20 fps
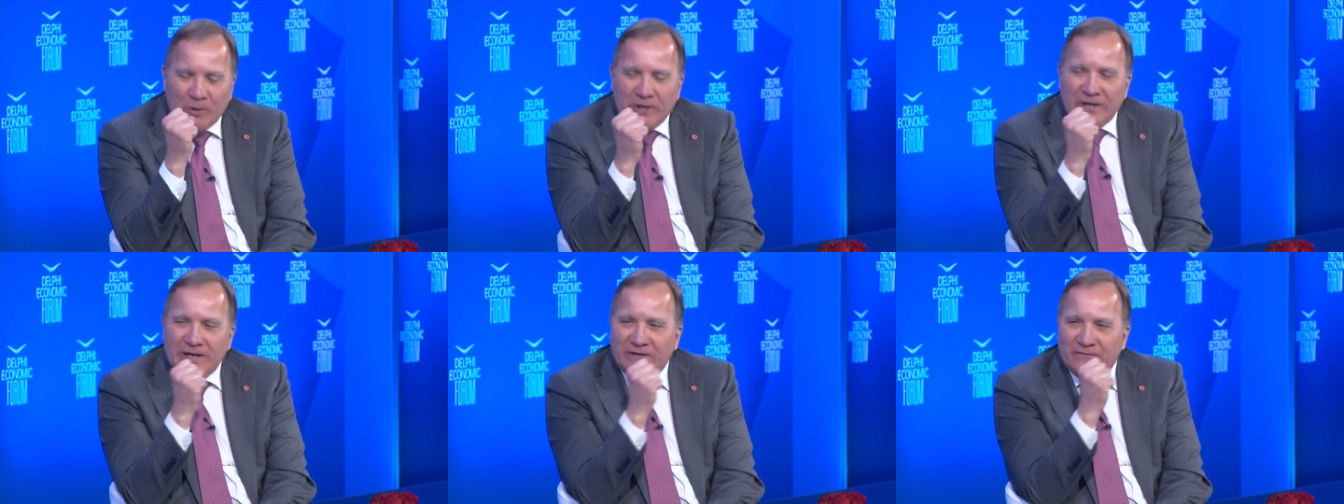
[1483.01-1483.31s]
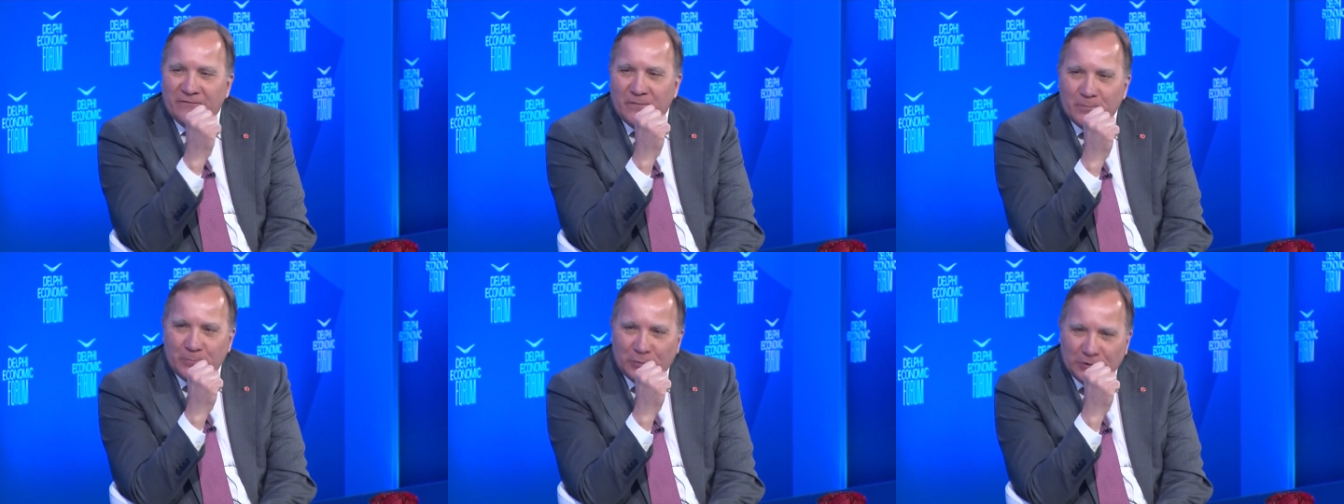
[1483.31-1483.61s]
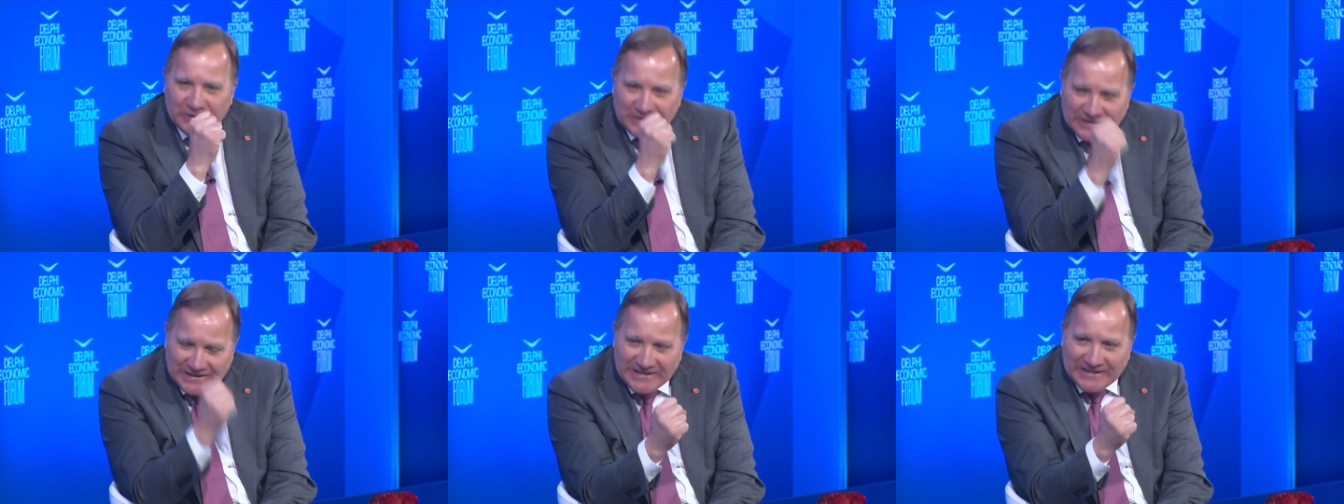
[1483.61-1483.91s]
even
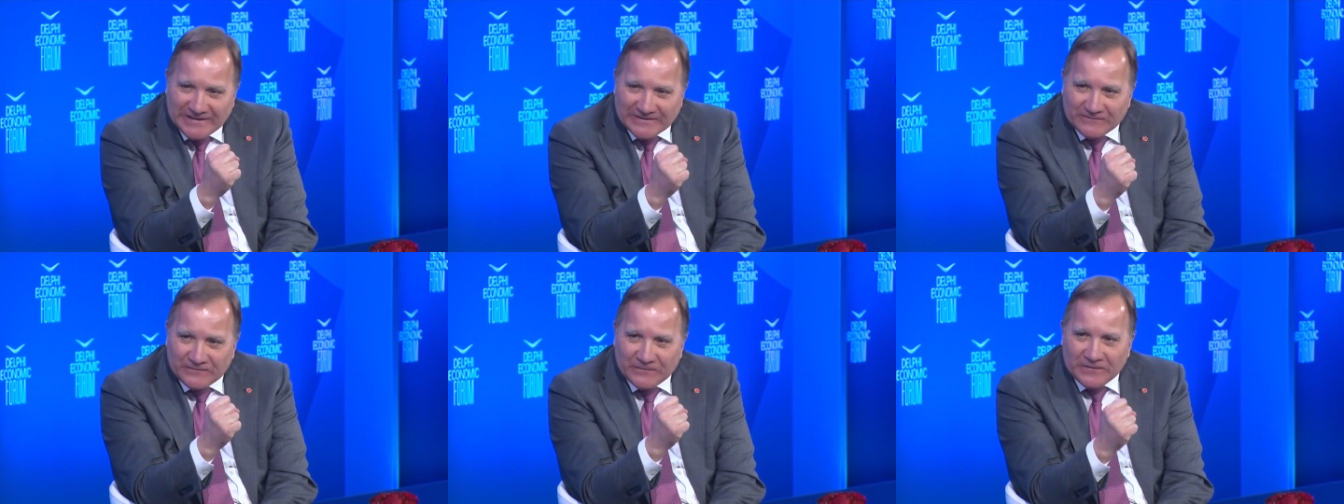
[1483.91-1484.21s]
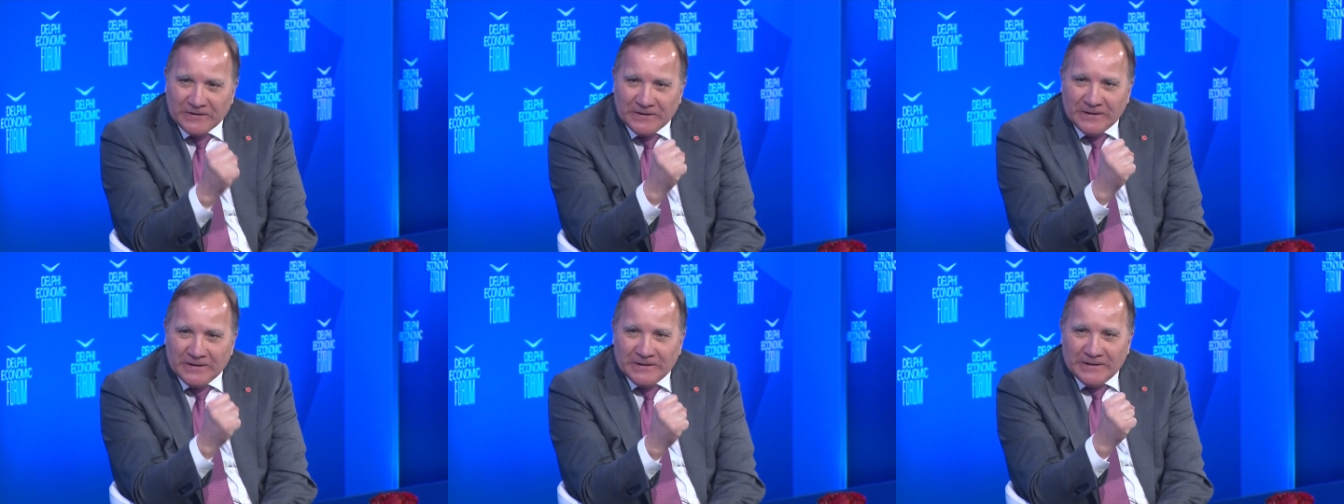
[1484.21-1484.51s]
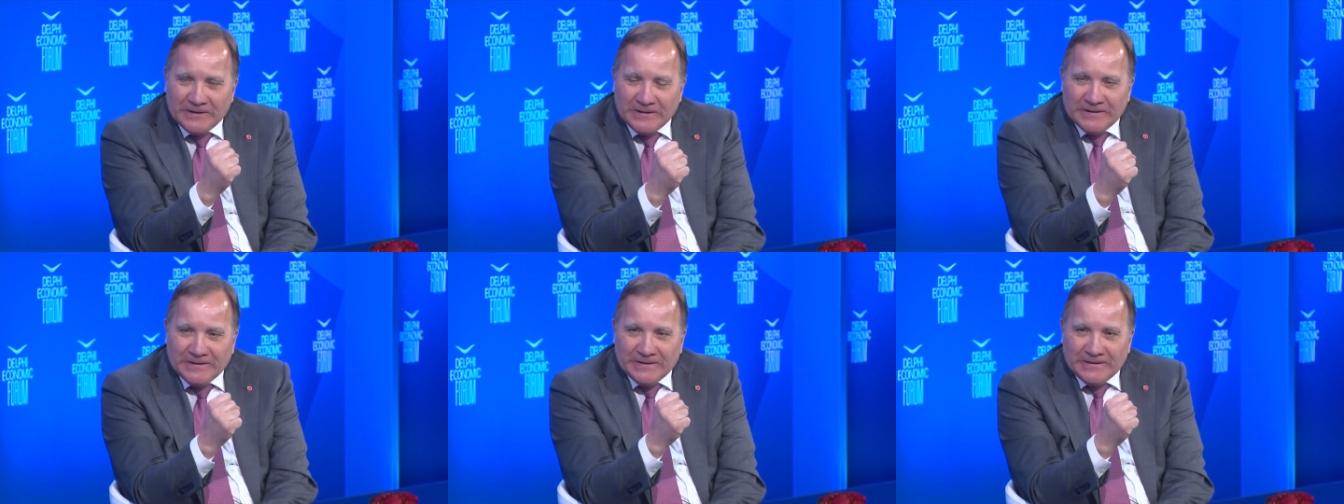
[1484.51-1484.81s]
believe
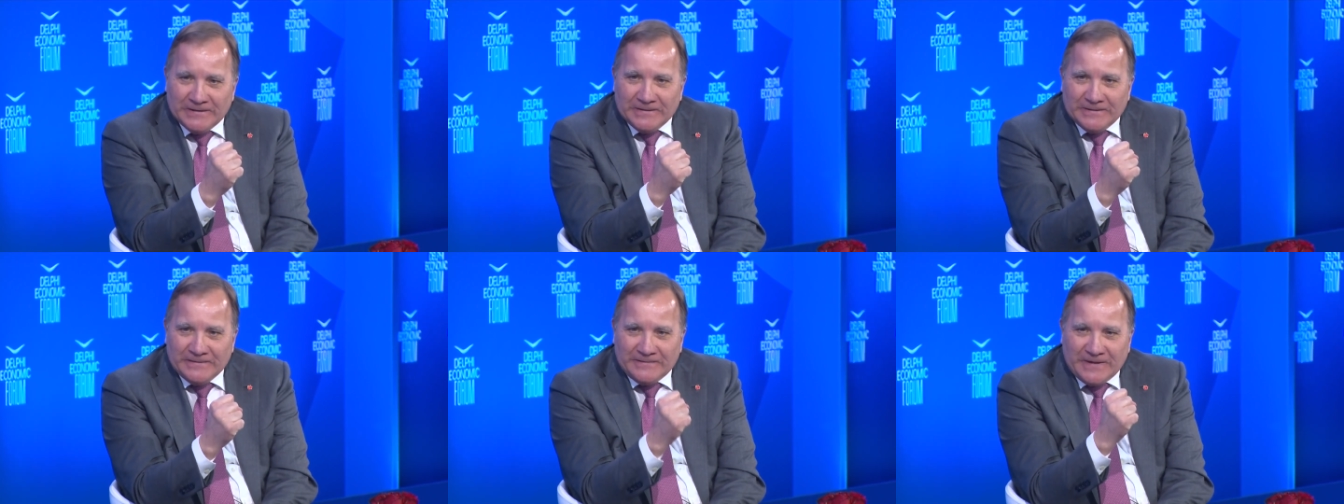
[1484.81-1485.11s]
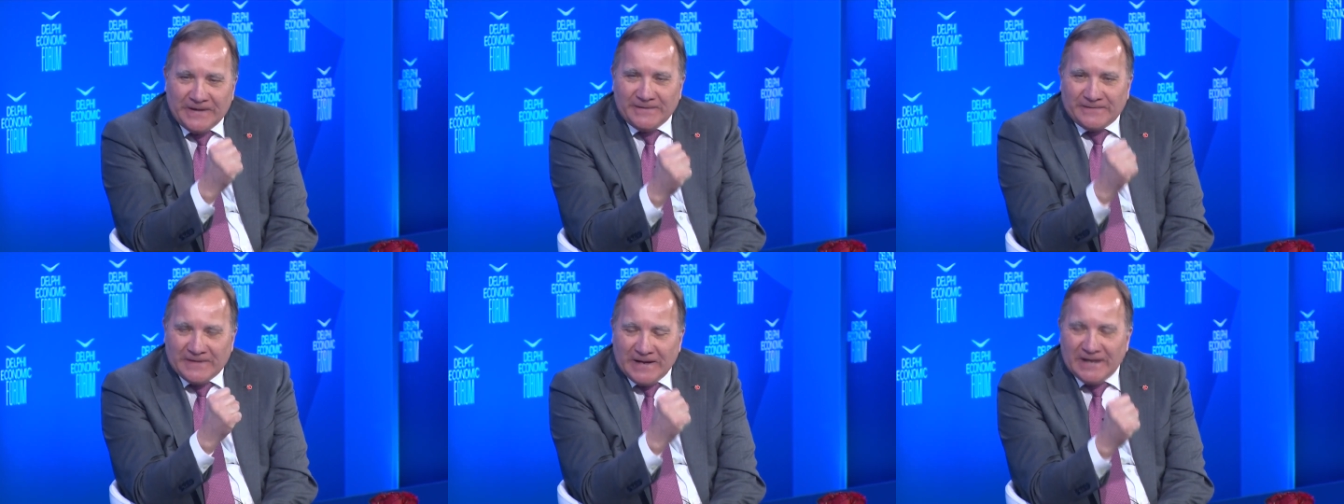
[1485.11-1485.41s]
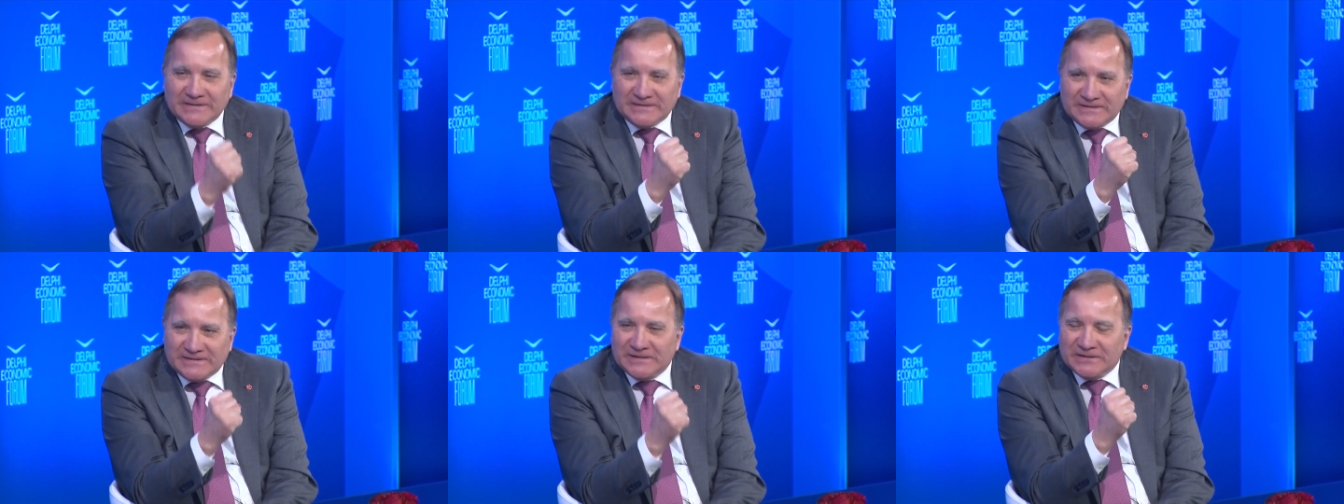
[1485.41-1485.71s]

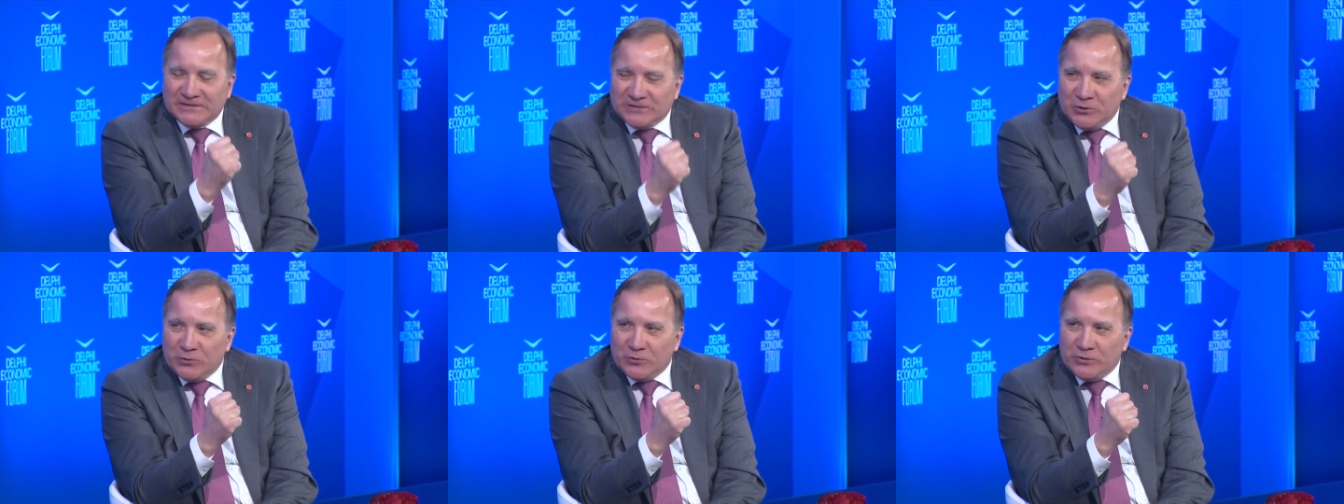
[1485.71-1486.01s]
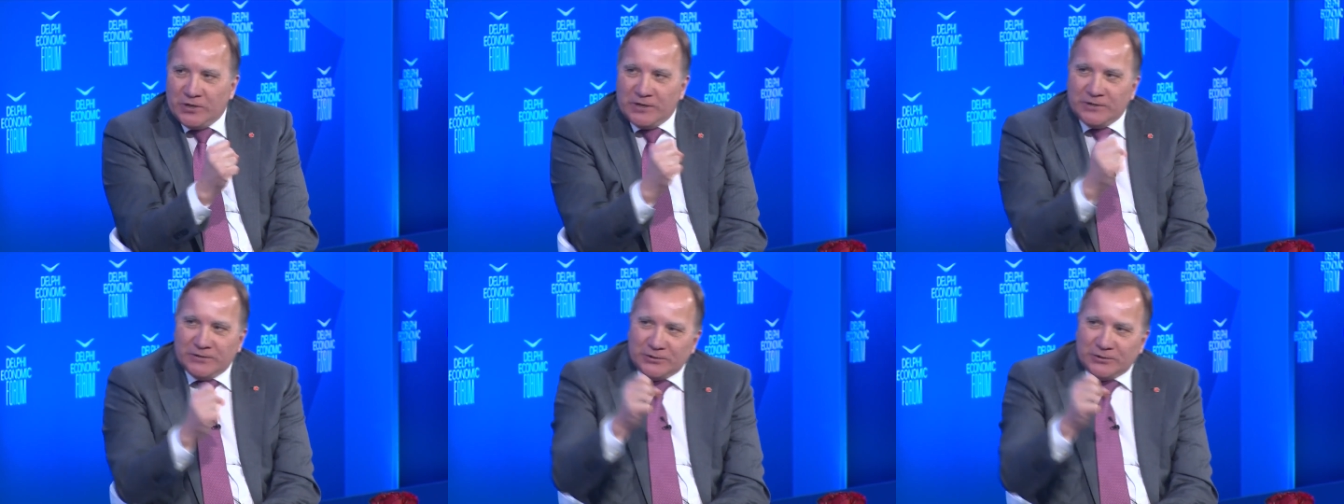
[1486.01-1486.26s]
that's a security,